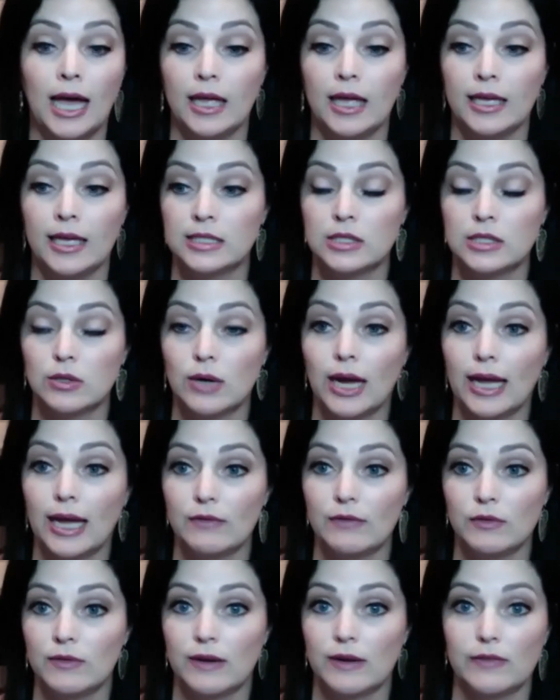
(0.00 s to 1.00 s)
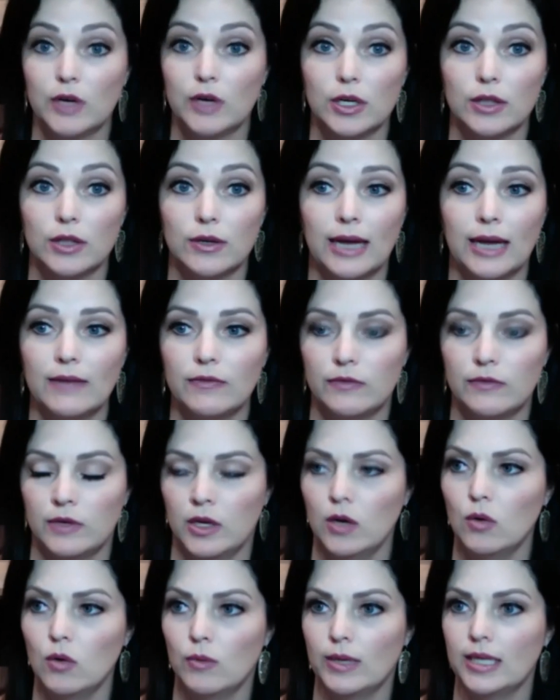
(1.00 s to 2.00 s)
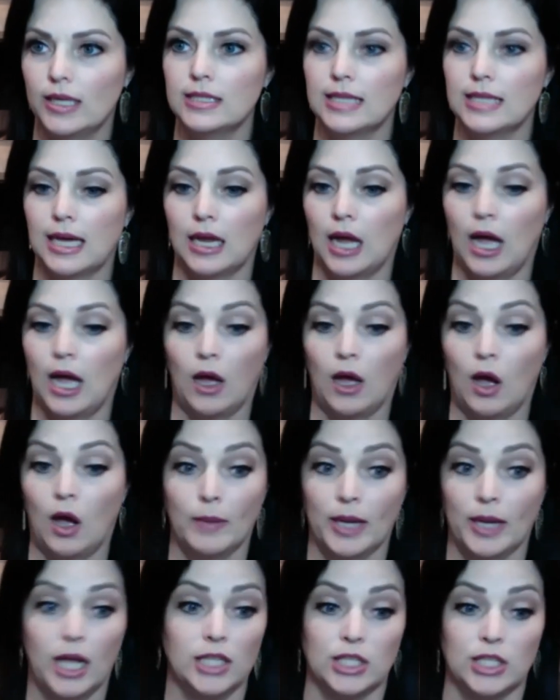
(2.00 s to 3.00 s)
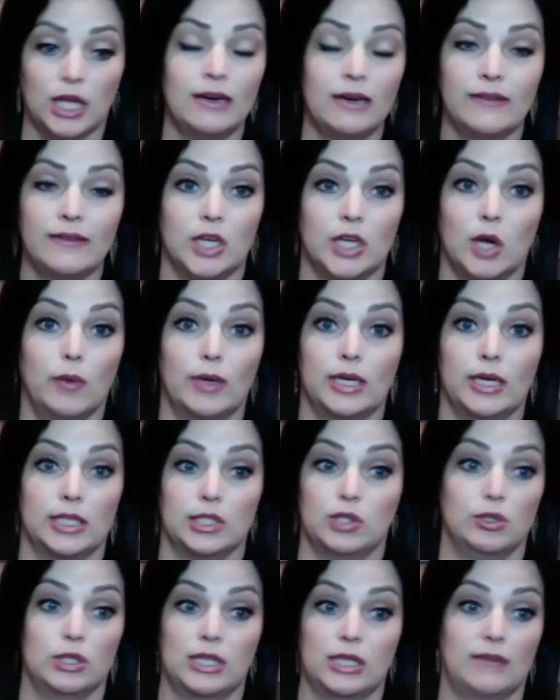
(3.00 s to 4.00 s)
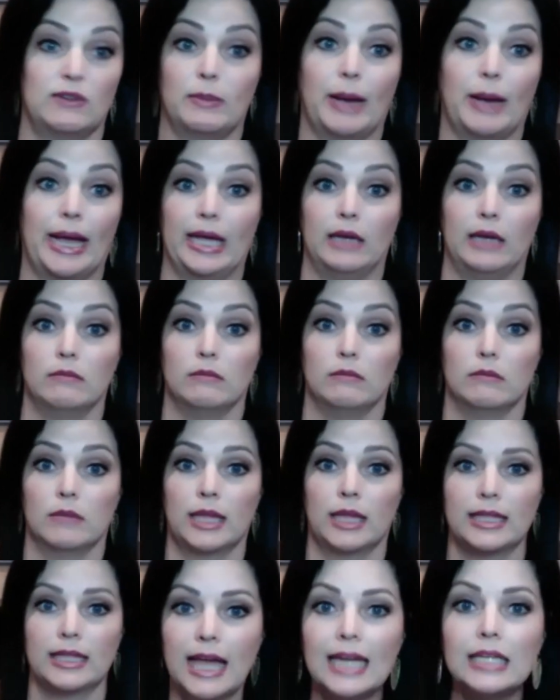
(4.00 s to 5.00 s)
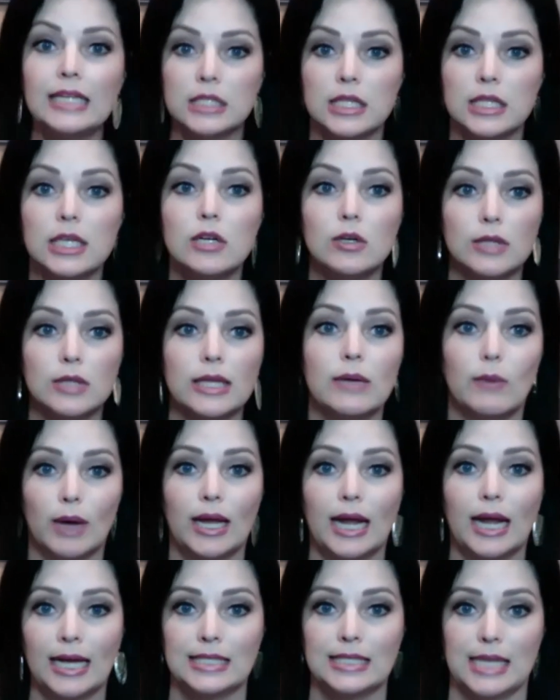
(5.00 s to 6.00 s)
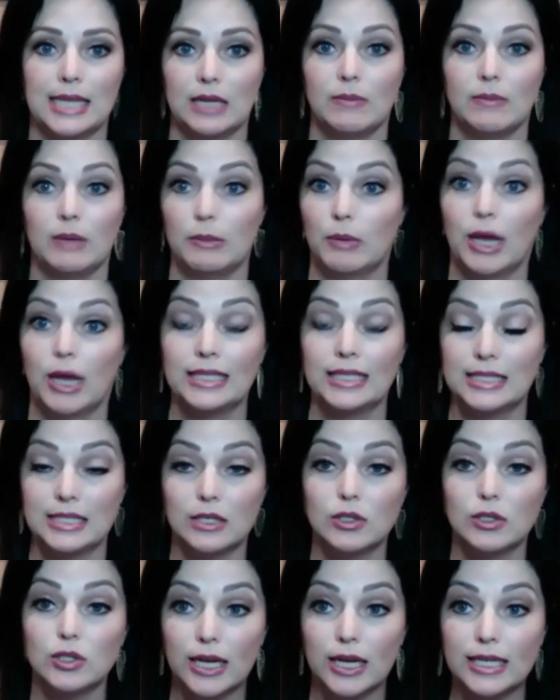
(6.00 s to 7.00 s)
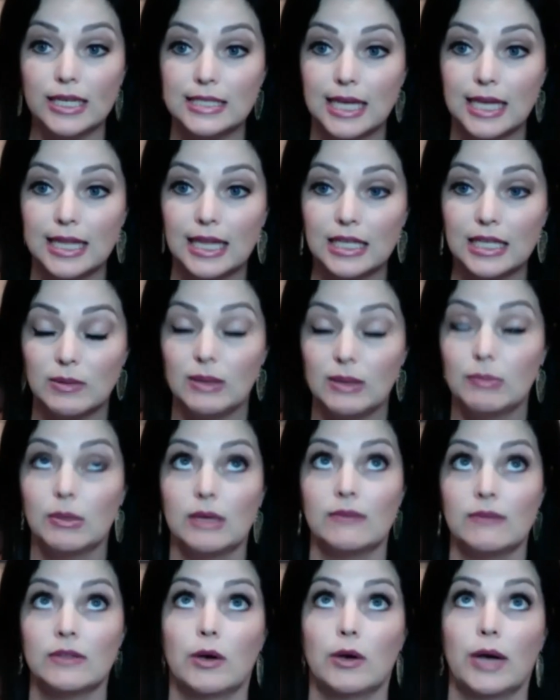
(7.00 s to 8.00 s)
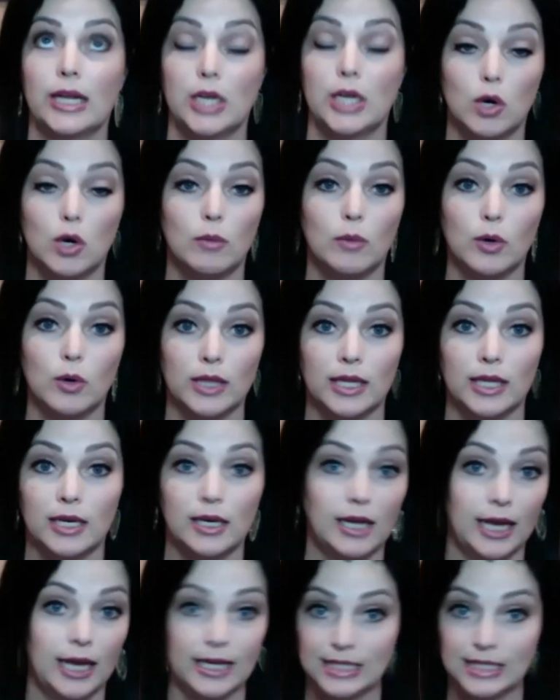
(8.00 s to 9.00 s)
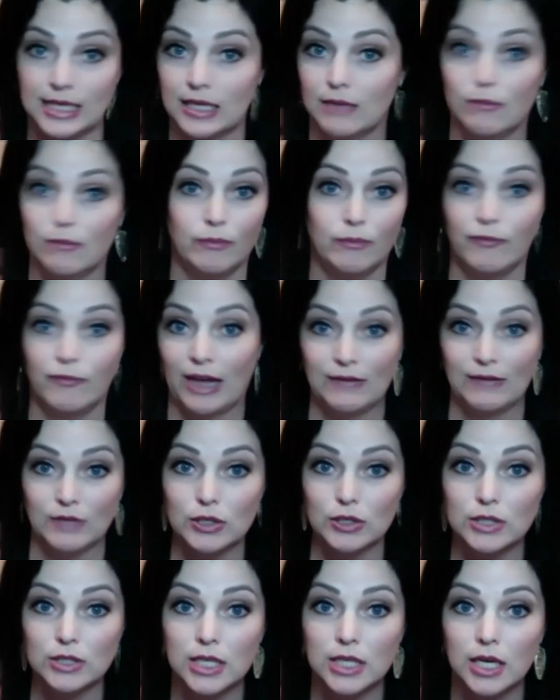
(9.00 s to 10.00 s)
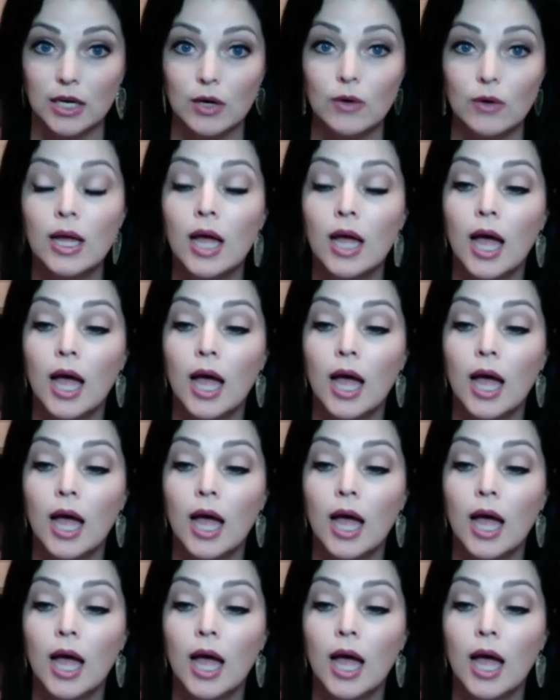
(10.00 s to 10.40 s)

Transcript: It's Thrive. You've never heard of Thrive? No, what is that? Oh my gosh, I don't even know what it is. You just have to buy it. Like, that is literally what I say to people. I still try to say that to people, even though I know more than I did 5 years ago.